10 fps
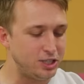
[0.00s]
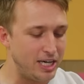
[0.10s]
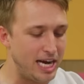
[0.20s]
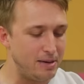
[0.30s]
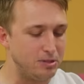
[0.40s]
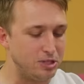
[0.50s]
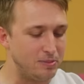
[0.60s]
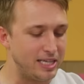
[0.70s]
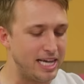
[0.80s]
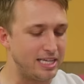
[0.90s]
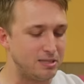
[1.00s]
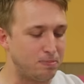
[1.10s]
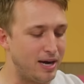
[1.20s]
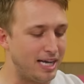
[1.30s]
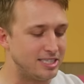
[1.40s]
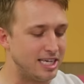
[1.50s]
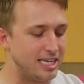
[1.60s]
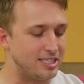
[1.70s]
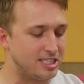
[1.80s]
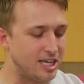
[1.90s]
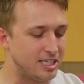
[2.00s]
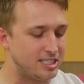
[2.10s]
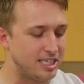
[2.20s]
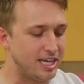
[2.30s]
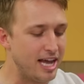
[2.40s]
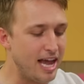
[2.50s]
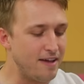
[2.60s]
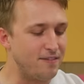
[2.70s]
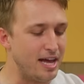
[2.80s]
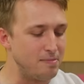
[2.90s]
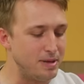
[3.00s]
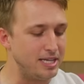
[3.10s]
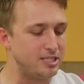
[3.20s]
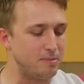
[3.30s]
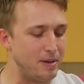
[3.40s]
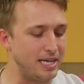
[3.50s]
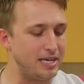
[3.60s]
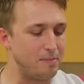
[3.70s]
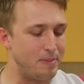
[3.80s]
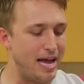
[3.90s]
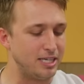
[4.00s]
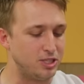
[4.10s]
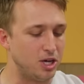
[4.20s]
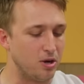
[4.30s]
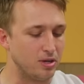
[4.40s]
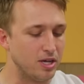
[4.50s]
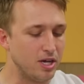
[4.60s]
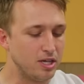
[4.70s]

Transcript: shamed, humiliated, depressed, and disgusted if I admitted to making a bad joke.